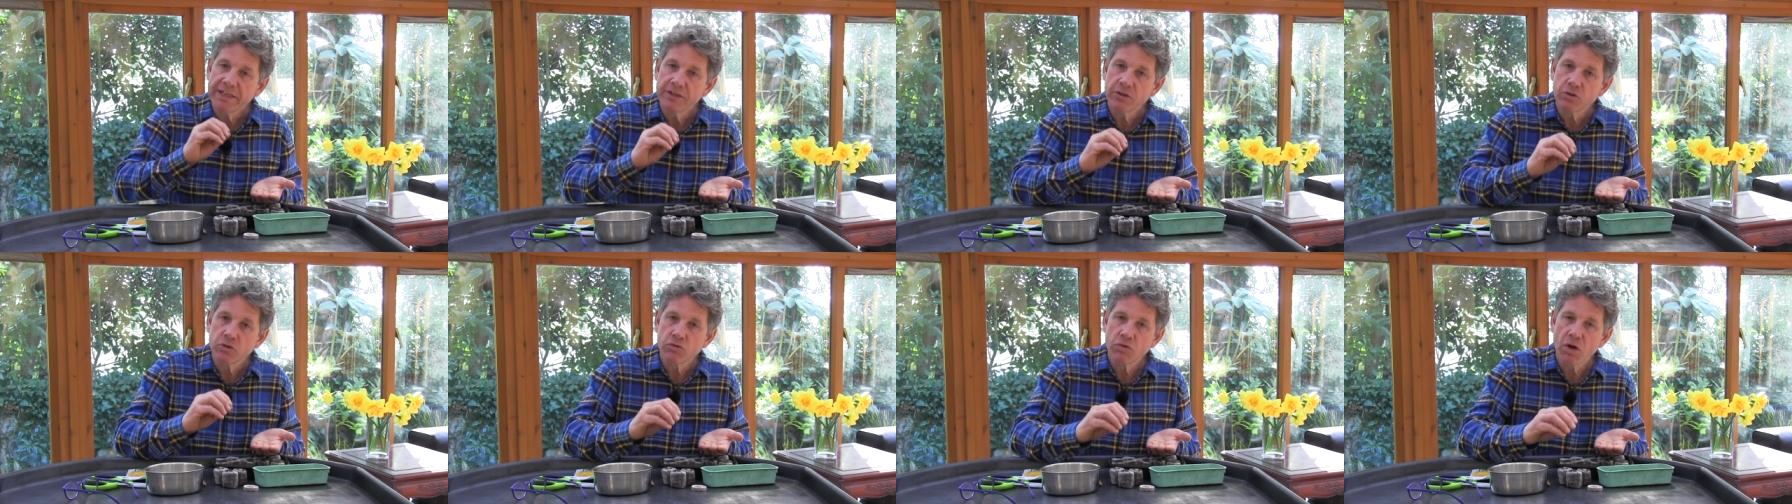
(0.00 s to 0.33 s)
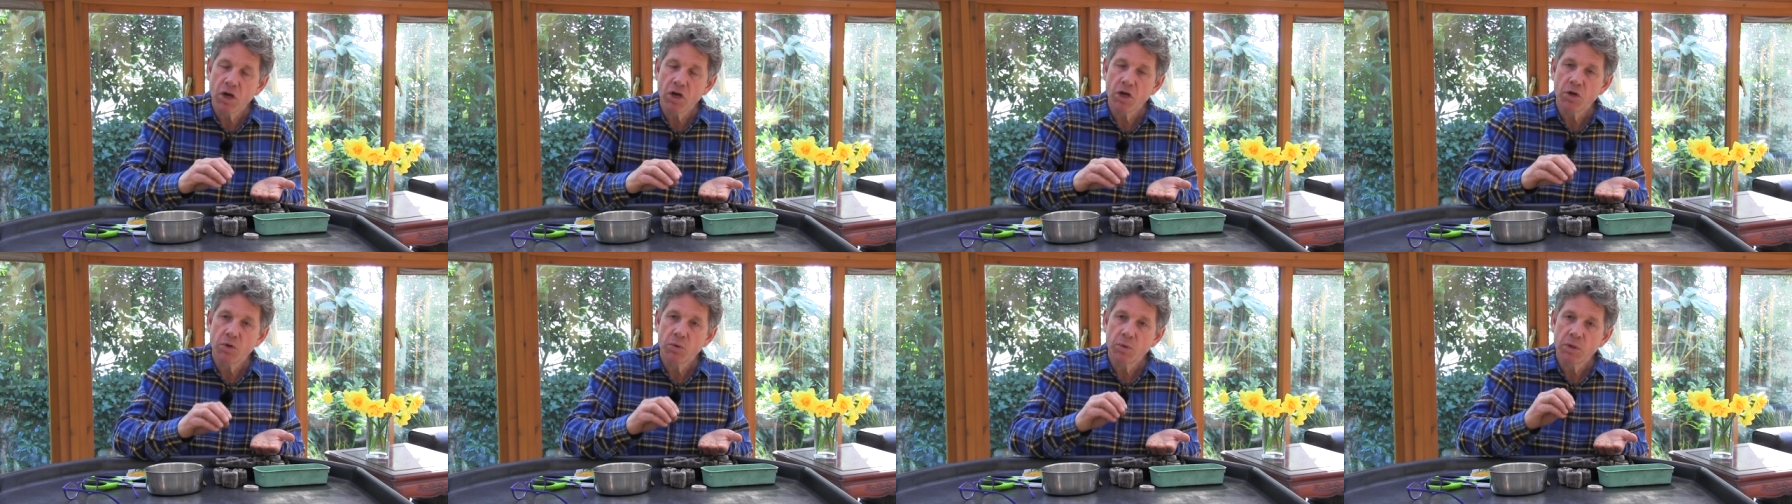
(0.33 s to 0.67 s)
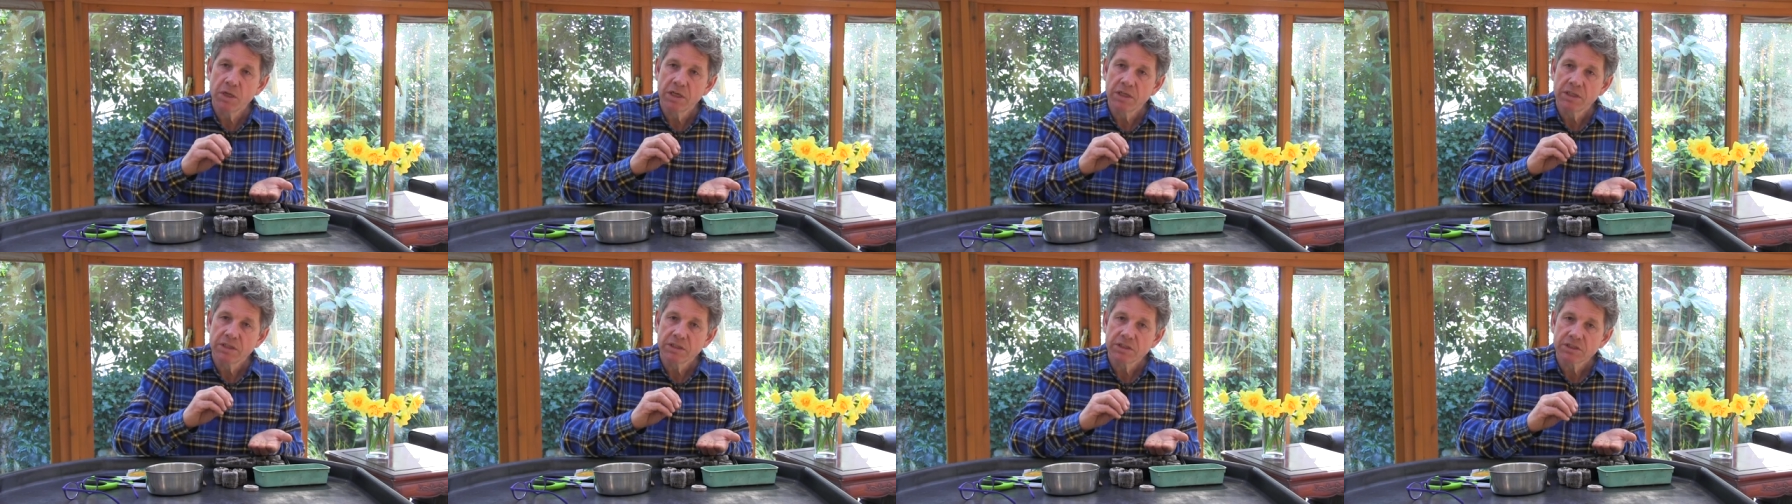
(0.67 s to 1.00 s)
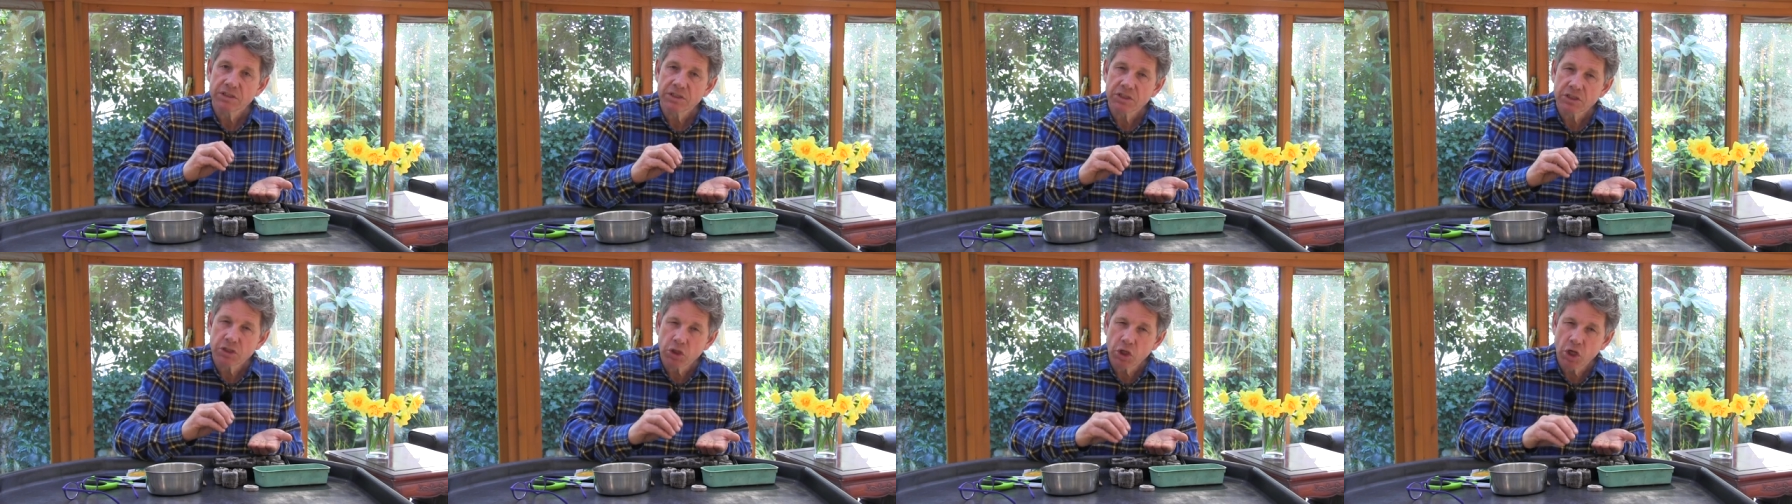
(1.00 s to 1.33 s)
grow
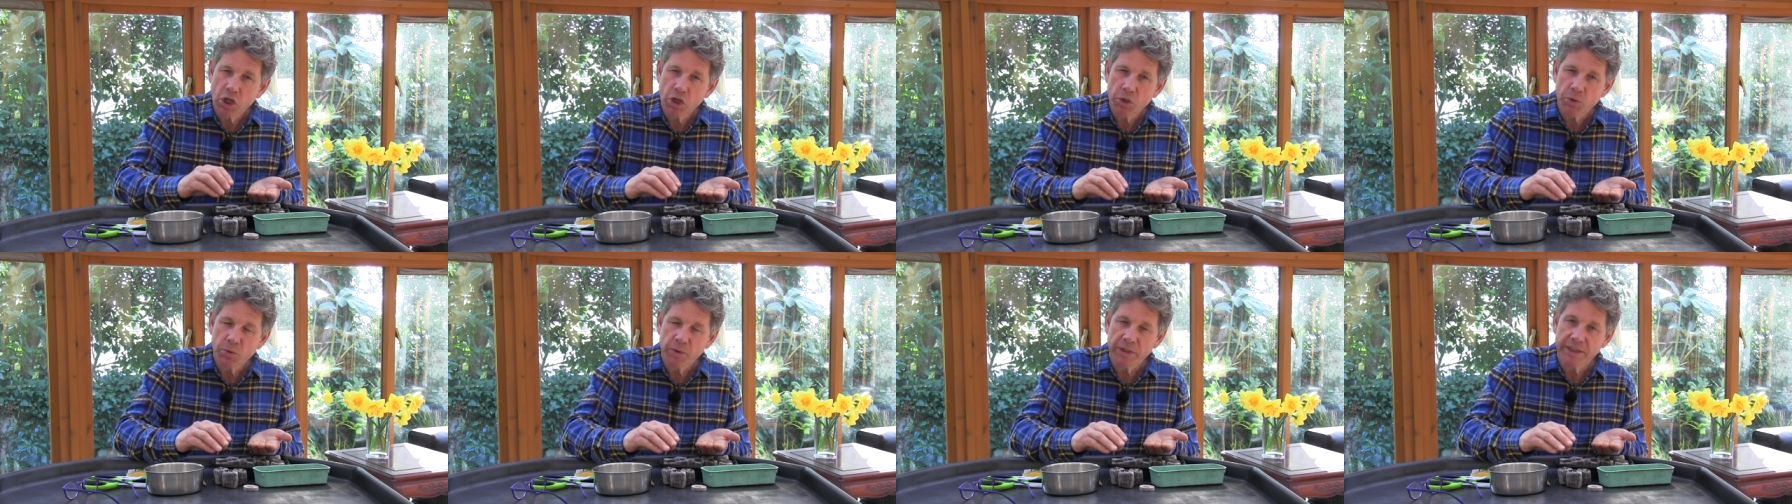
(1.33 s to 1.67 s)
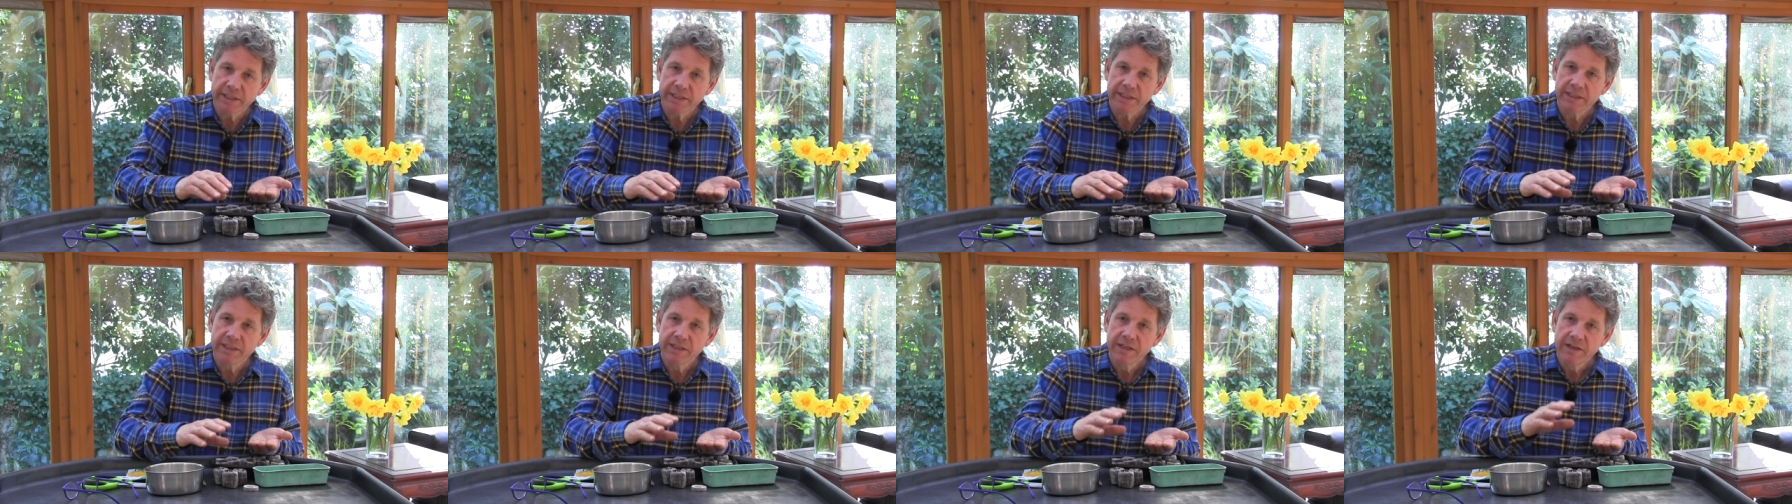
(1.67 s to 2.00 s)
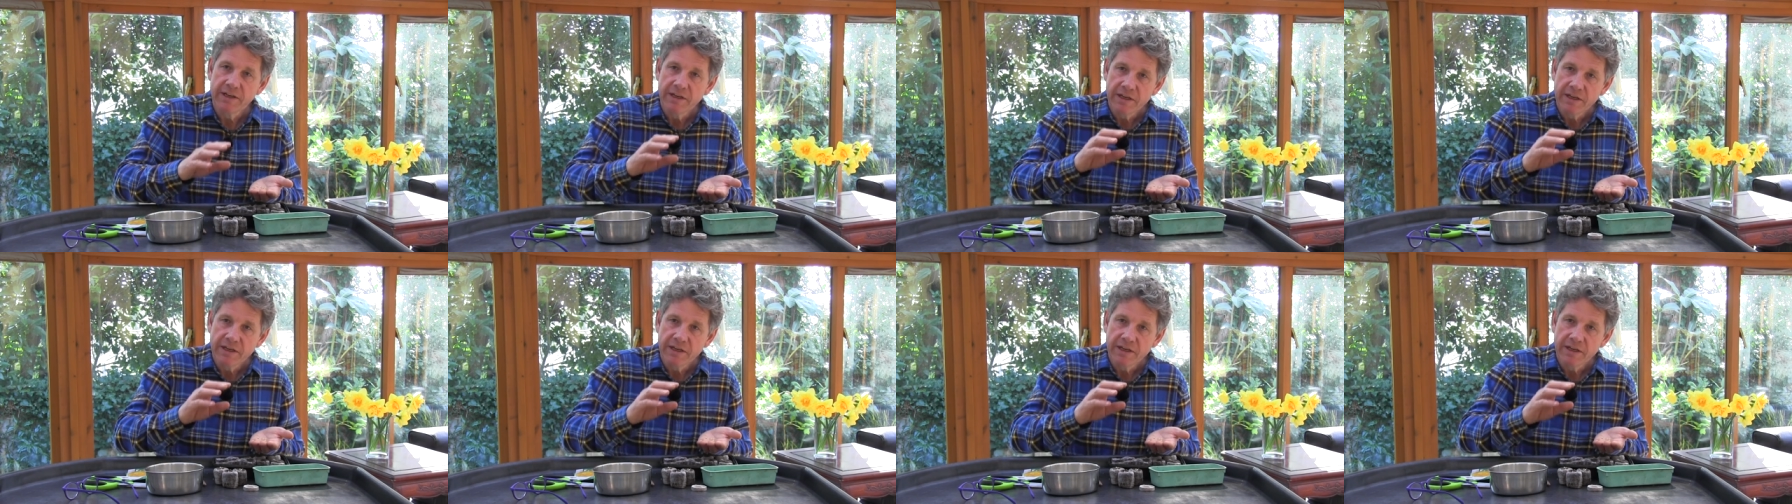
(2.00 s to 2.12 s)
slowly.